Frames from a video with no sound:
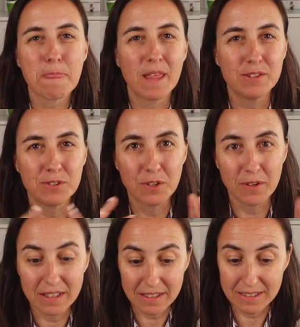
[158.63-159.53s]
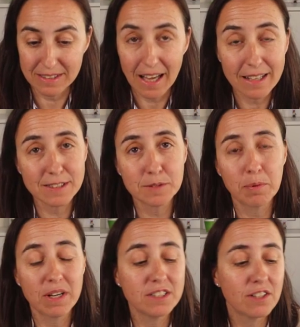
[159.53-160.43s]
how to create this DAX
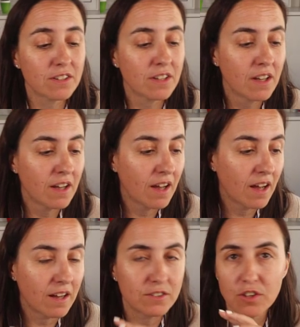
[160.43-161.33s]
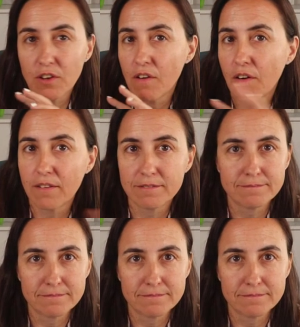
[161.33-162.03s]
expression, how to uh,